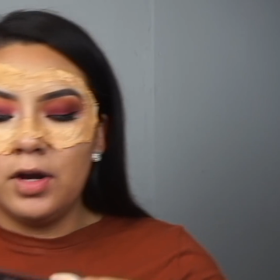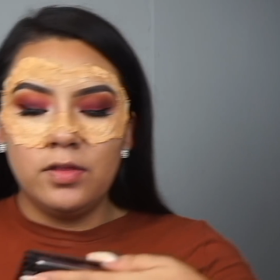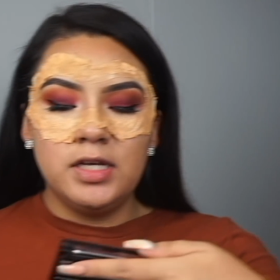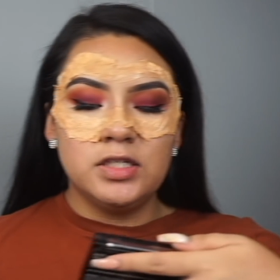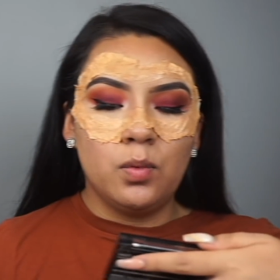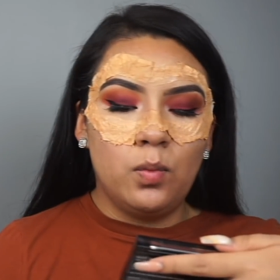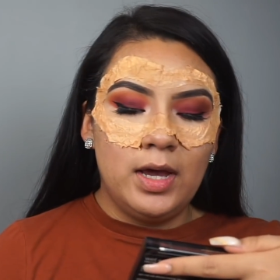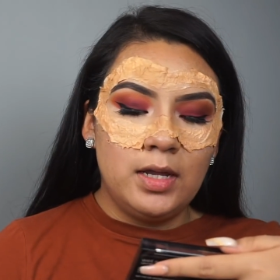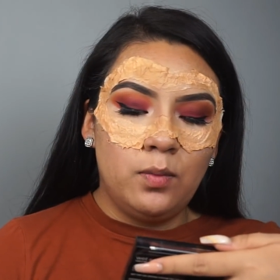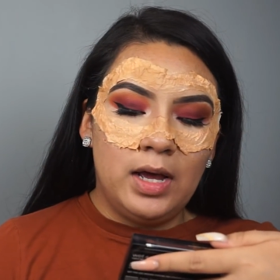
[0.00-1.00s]
They're these
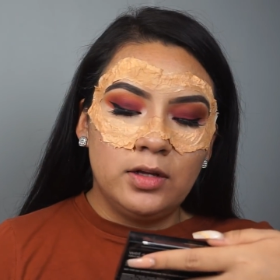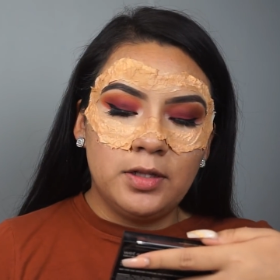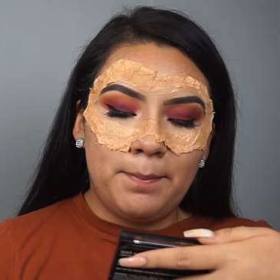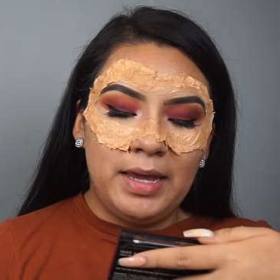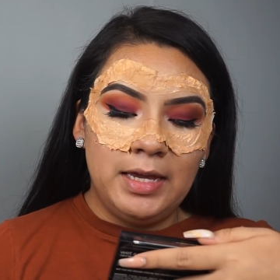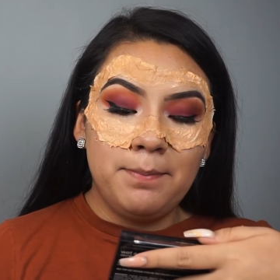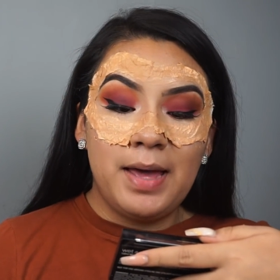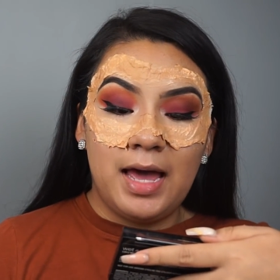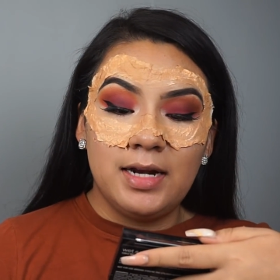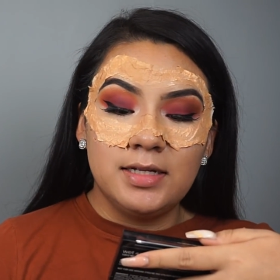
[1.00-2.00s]
Wet n Wild paint
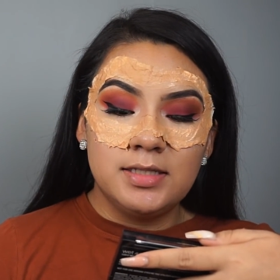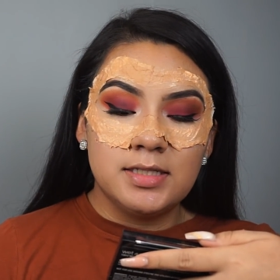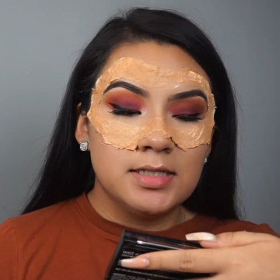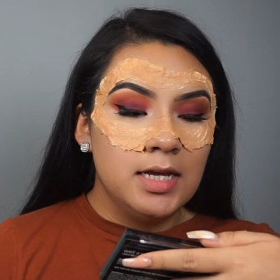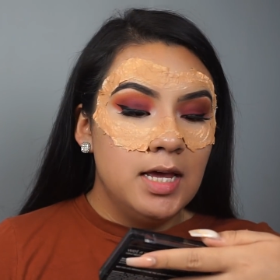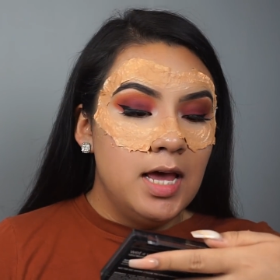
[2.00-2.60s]
palettes.